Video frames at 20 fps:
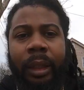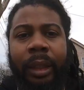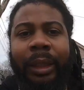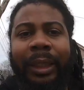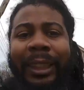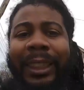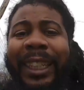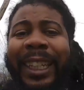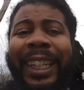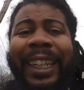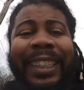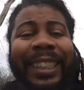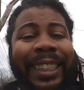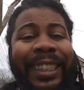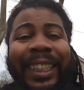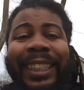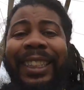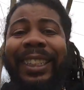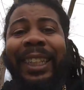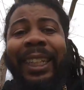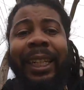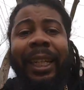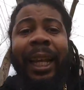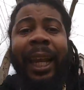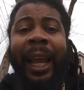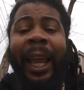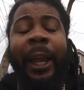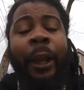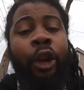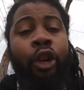She assisted
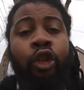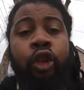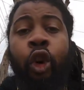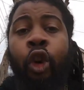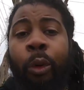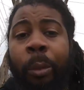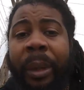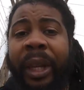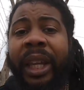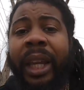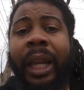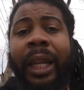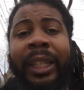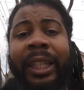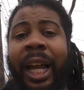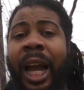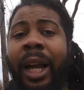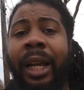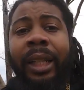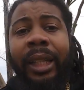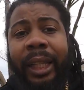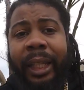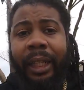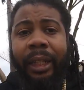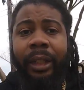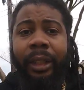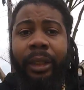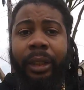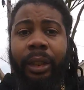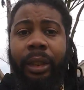in grooming young
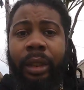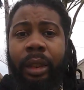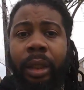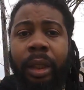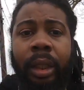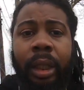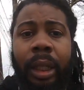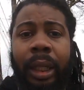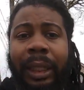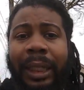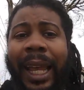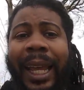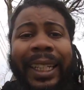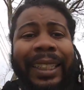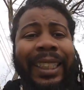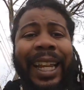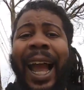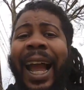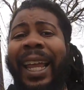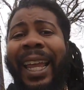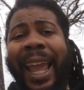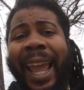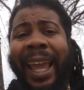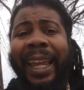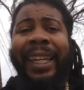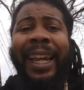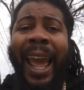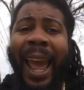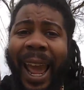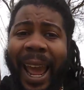leaders like
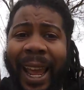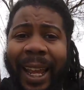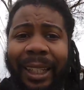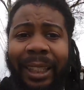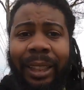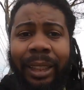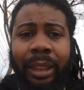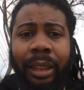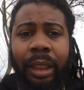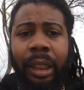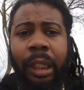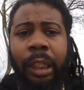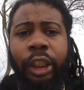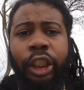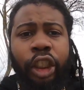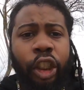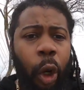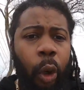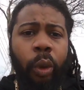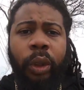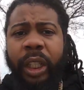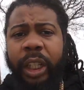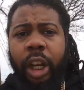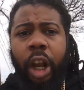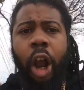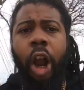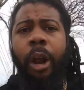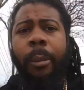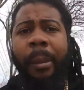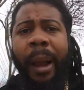Diane Nash, Stokely
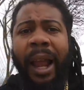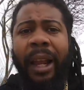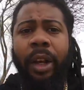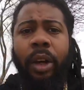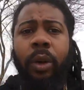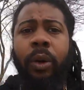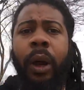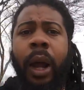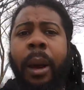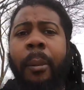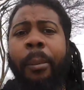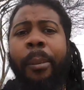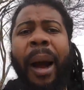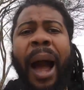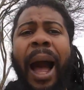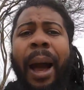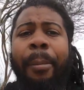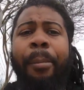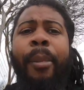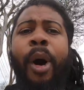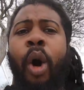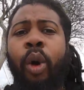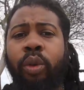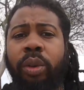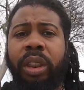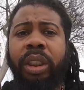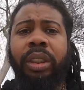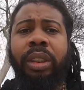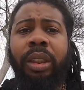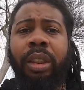Carmichael, Bob
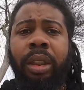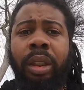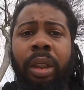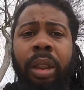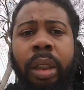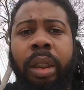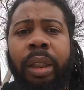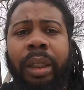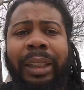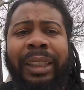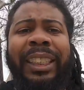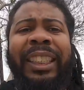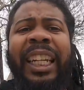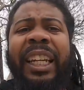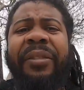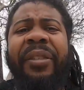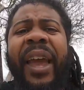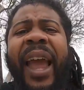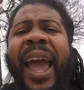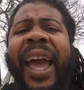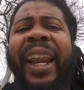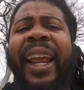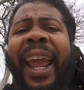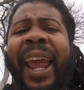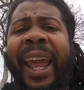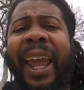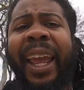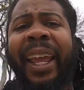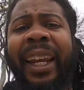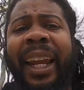Moses. She even had a
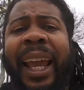hand